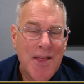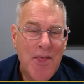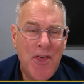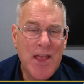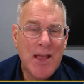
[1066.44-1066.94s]

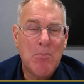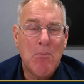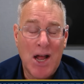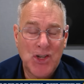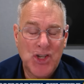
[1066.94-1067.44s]
think
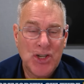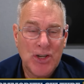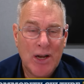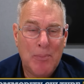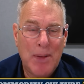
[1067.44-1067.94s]
much
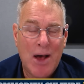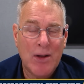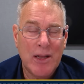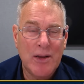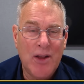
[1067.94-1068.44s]

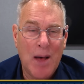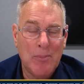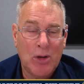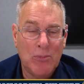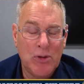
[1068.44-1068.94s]
about a
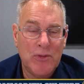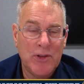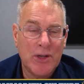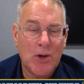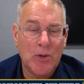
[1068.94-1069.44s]
nominal move
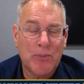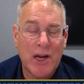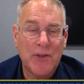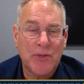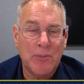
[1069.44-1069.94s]
in the gold
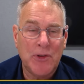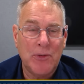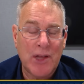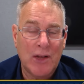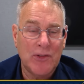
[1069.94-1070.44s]
price from
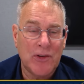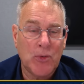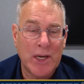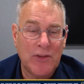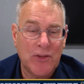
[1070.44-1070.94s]
2000 to
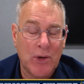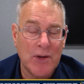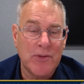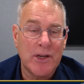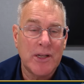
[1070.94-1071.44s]

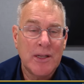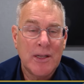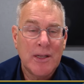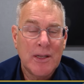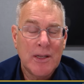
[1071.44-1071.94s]
2200.
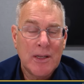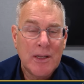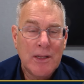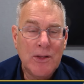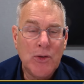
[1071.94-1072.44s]

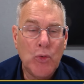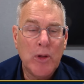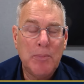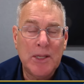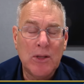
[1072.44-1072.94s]
You
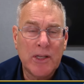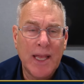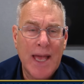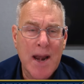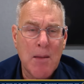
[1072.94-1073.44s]
will be
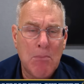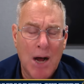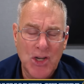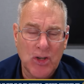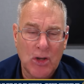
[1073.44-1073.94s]
looking at a
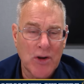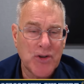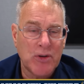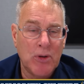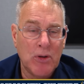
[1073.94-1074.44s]
much
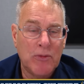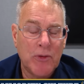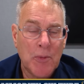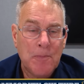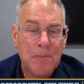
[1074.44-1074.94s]
larger
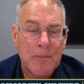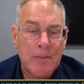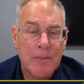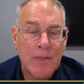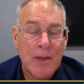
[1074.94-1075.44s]
move.
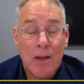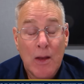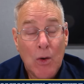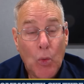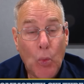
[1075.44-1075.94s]

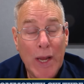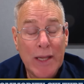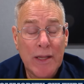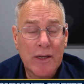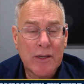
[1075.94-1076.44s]

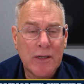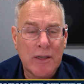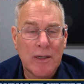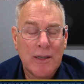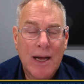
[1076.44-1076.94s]
Will it
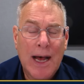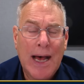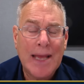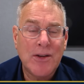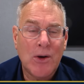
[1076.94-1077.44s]
occur?
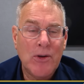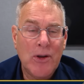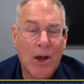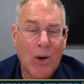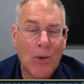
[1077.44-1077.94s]
I don't
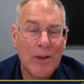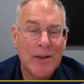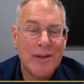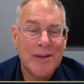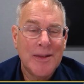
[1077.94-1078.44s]
know.
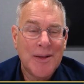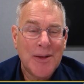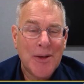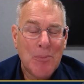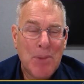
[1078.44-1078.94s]

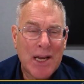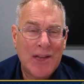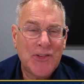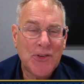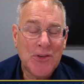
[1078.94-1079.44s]
But
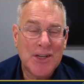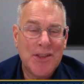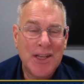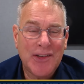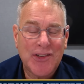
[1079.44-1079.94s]
I certainly
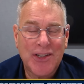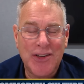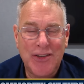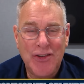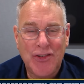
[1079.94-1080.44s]
think it's a
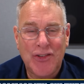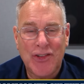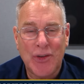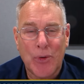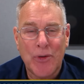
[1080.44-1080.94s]

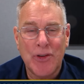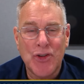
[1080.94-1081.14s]
contingency worth